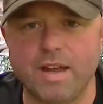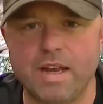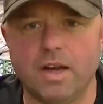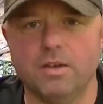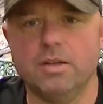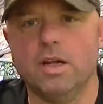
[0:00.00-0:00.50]

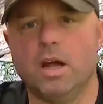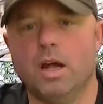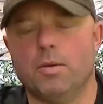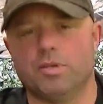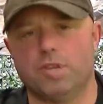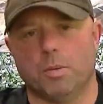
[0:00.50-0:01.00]
video,
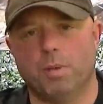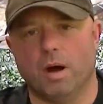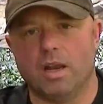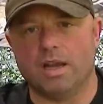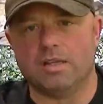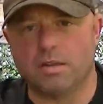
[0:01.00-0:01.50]
which I'll
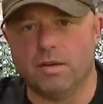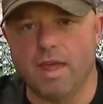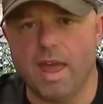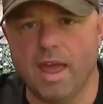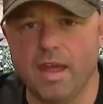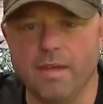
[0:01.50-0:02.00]
put a link to
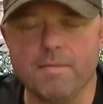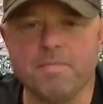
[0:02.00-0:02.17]
here,